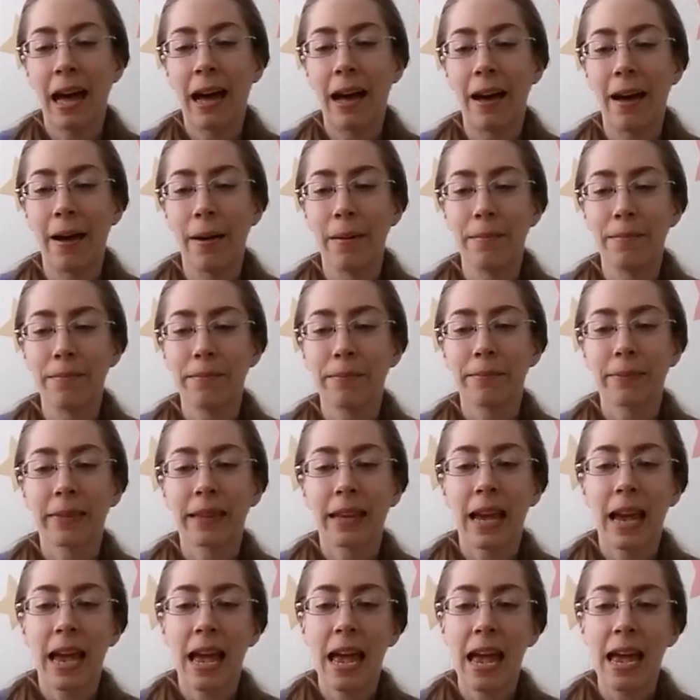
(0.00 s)

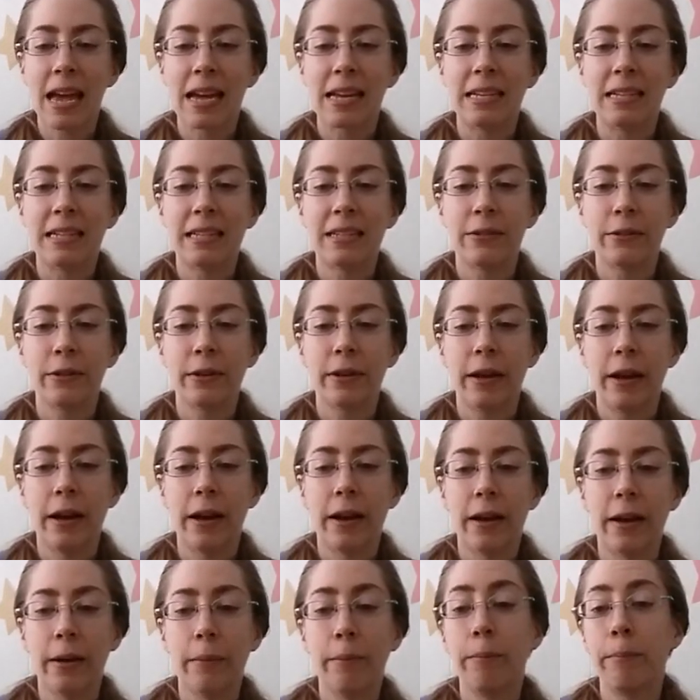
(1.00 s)
and
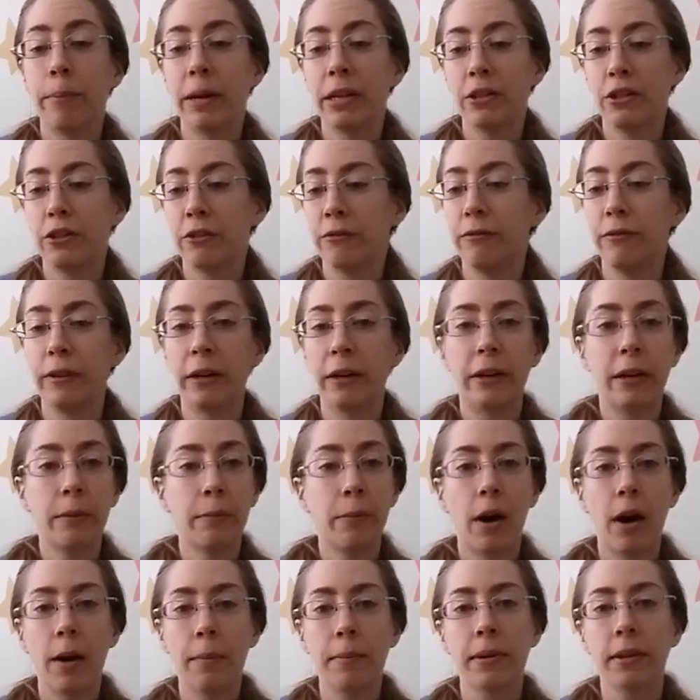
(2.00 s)
a bunch of very
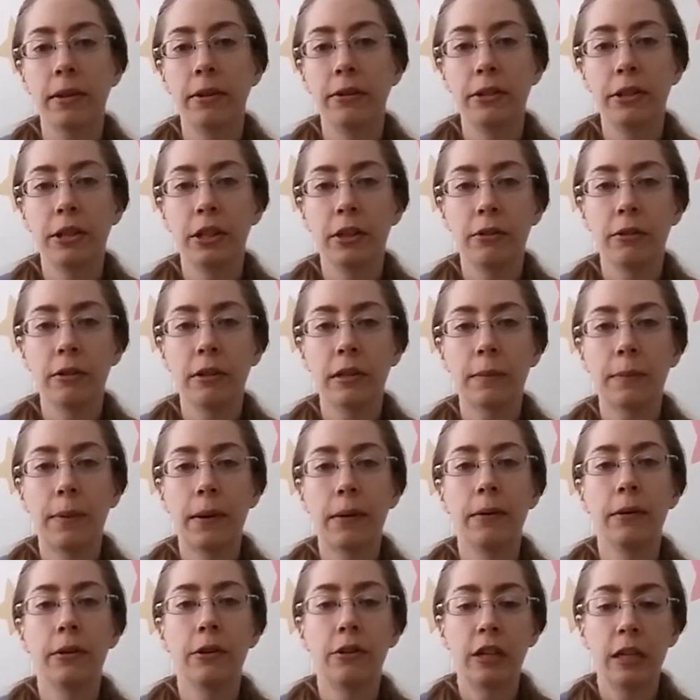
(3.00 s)
popular children's
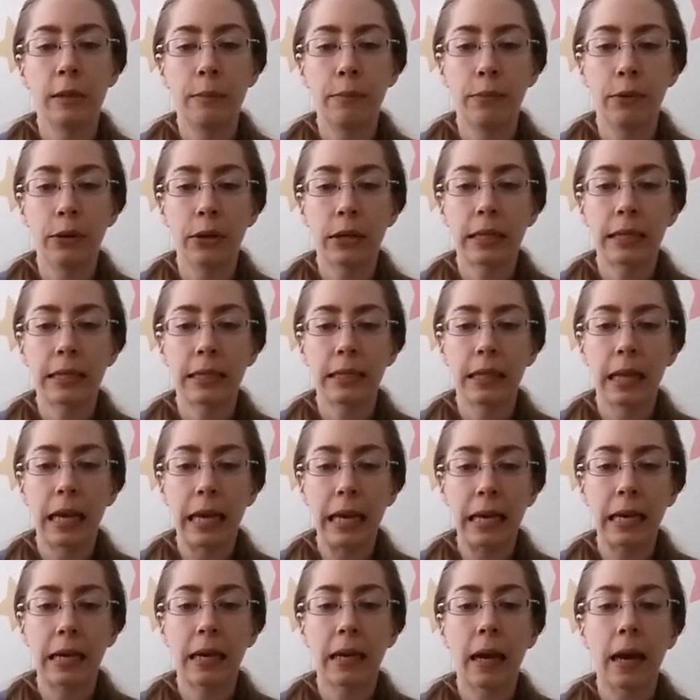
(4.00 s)
poetry books
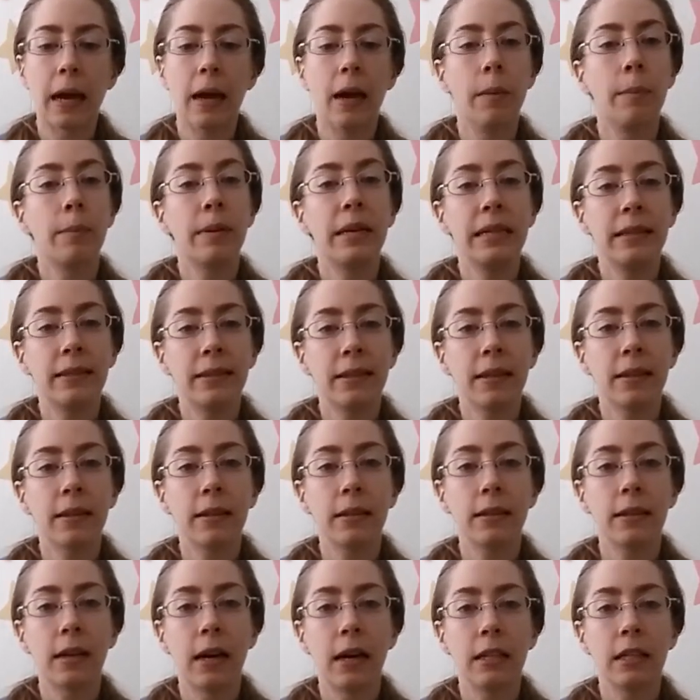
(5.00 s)
like A Pizza
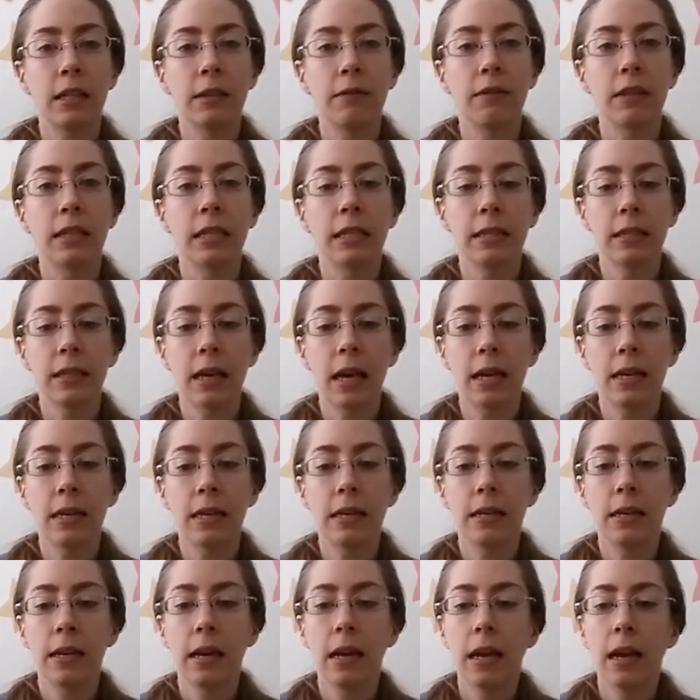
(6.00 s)
the Size of the
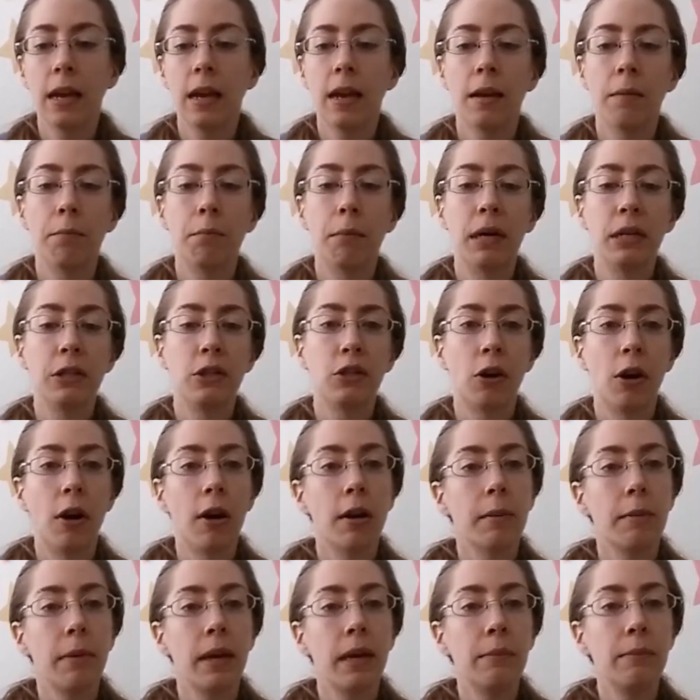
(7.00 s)
Sun, My
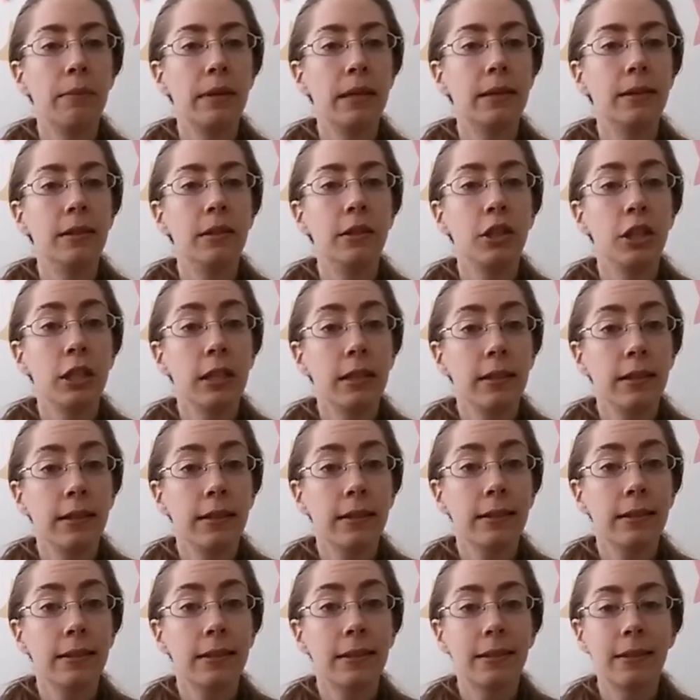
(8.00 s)
Dog May Be a
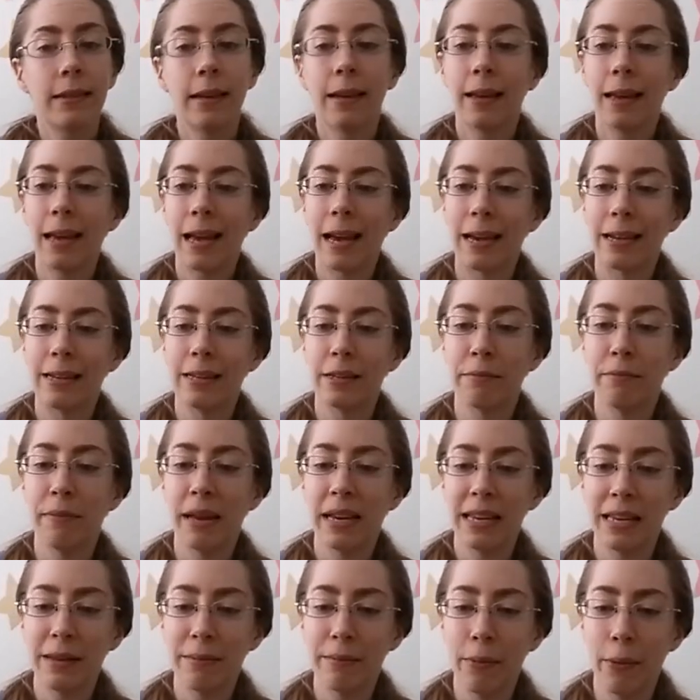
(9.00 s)
Genius, and
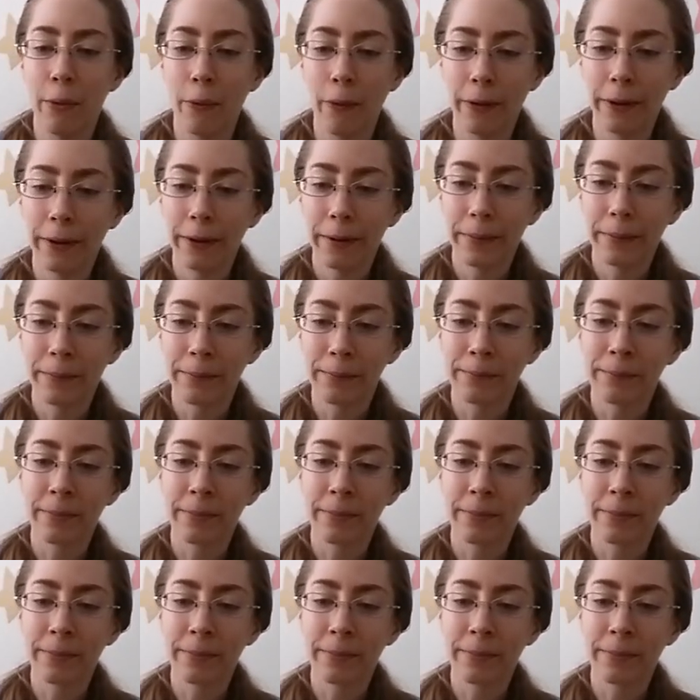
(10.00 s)
many more.